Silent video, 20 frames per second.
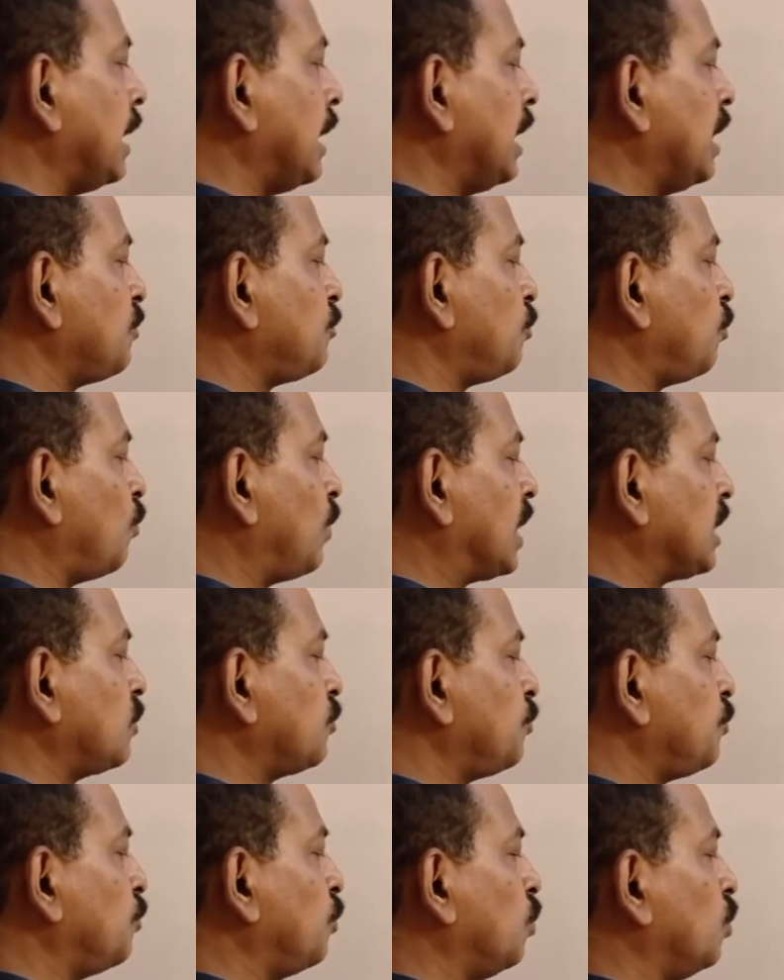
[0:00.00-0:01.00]

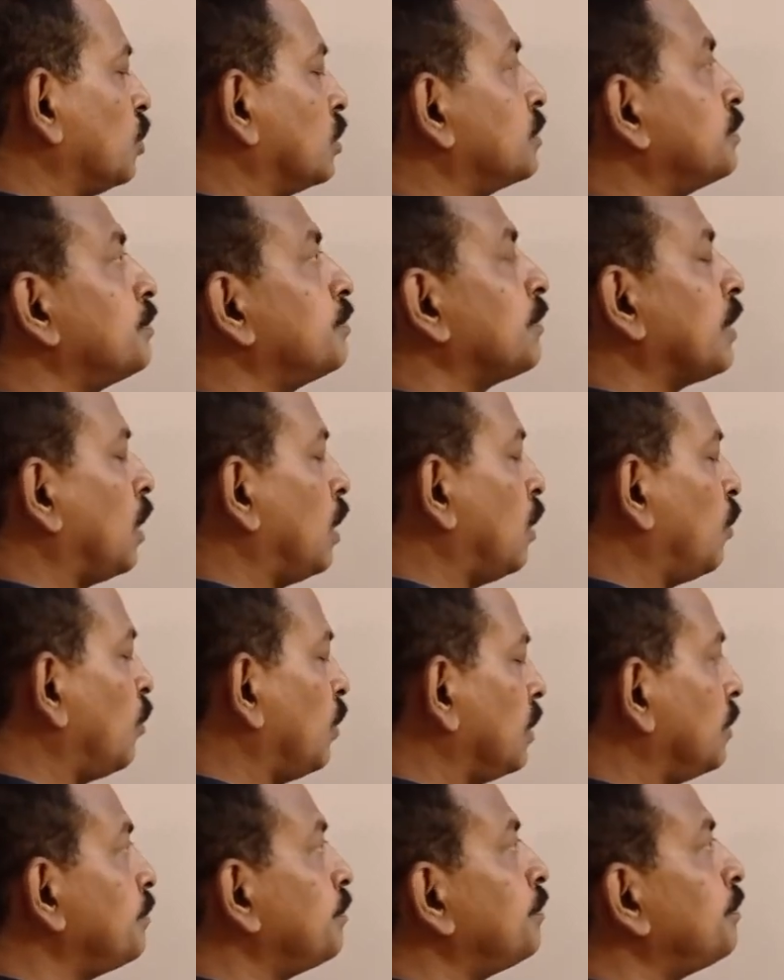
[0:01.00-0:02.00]
F14. Oh,